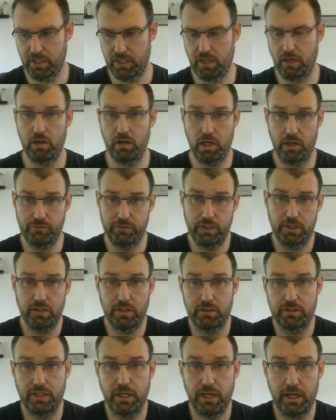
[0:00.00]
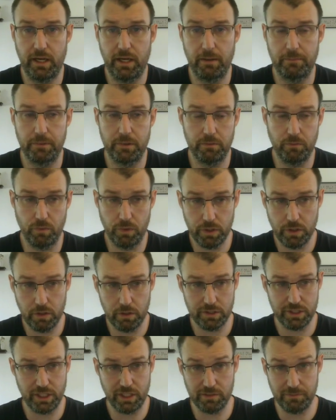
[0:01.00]
How often does that happen? One of your
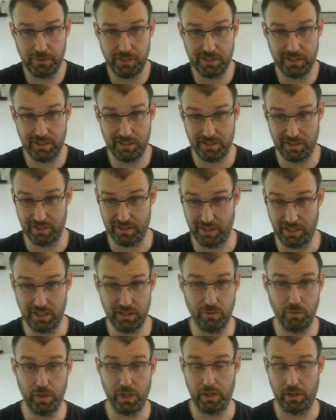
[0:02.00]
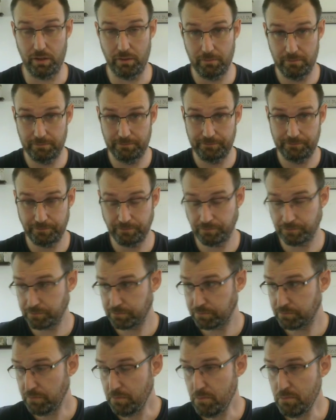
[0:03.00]
chess pieces is in the way.
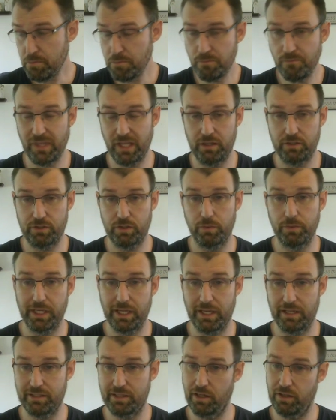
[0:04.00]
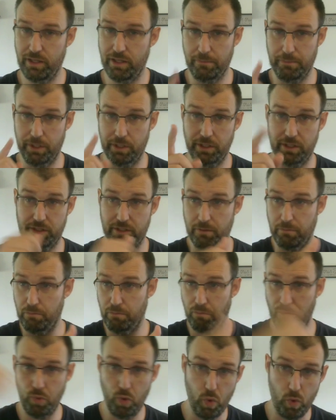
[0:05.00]
So we got to tell that buddy to
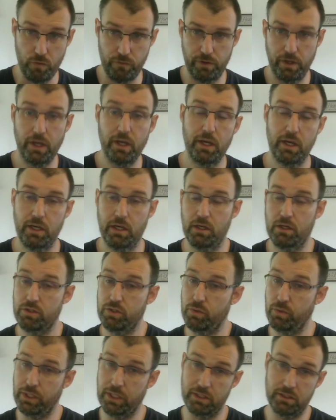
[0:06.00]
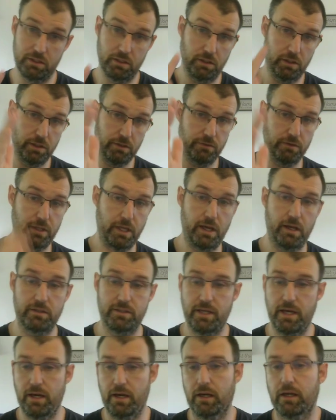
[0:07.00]
move so we can deliver that
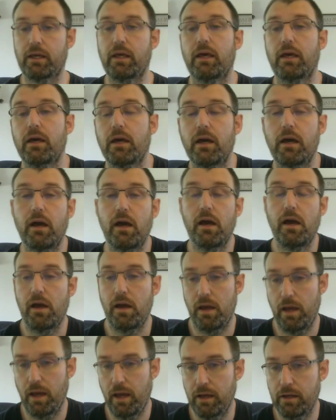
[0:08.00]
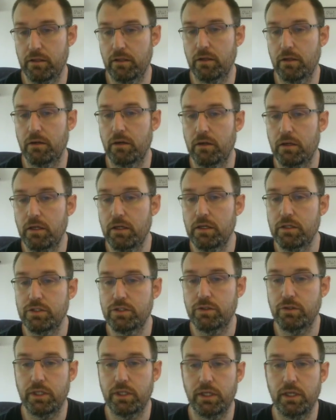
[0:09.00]
attack. And the
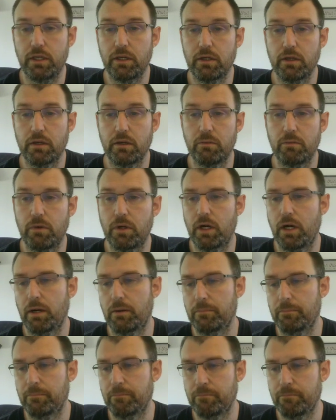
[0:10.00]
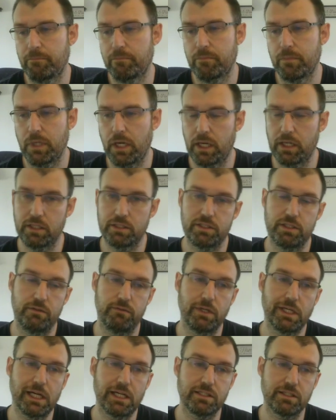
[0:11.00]
issue here, well, I'm going to see if
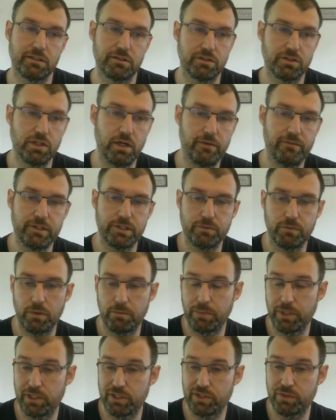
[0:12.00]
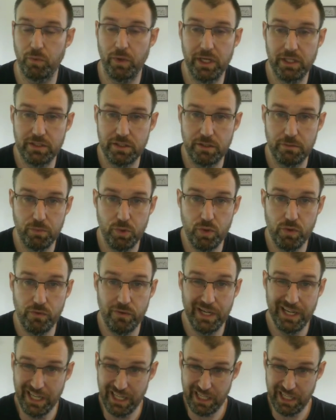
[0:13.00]
you guys can solve this one, but it's white to move.
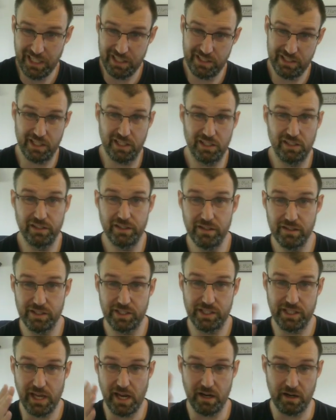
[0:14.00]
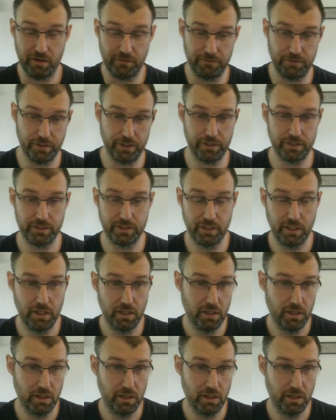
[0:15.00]
It's a clearance sacrifice.